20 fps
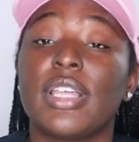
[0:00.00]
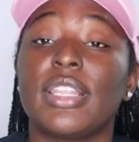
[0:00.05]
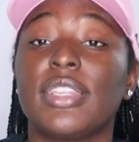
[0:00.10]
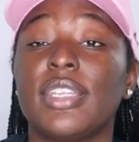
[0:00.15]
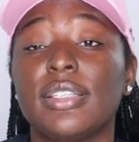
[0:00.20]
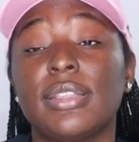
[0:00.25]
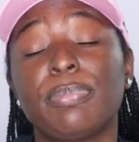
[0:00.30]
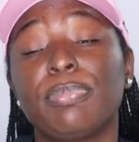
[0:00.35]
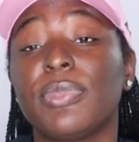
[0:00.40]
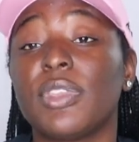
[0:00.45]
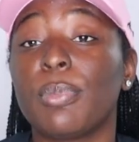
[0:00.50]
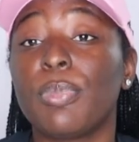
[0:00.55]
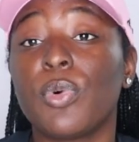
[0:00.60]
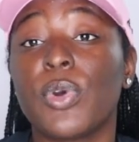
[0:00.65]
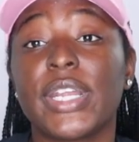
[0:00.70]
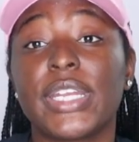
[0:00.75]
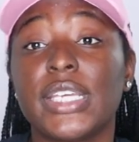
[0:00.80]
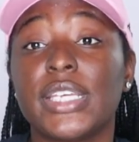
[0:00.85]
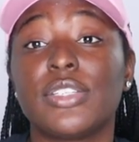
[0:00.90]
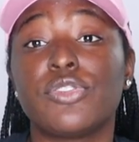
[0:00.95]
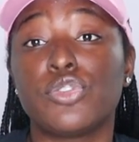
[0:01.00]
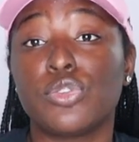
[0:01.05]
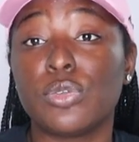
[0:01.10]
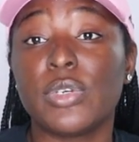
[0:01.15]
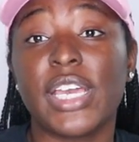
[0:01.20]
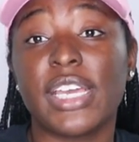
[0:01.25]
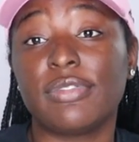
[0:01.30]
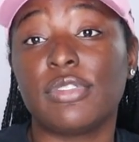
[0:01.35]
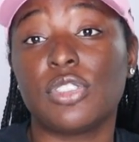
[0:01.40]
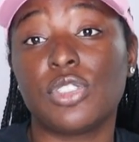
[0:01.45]
the, the point is, you
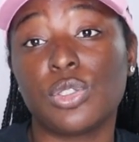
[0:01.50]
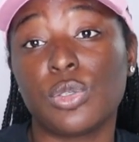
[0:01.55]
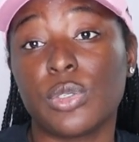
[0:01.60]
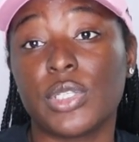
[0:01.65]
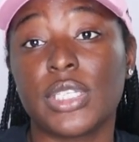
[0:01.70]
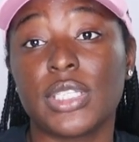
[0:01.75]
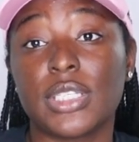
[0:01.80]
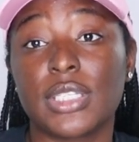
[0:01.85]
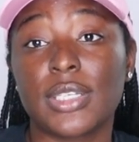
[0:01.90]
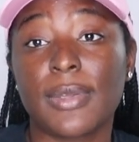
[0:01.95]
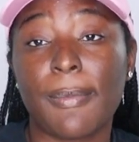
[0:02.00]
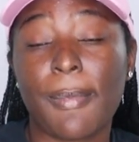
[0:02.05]
have the choice.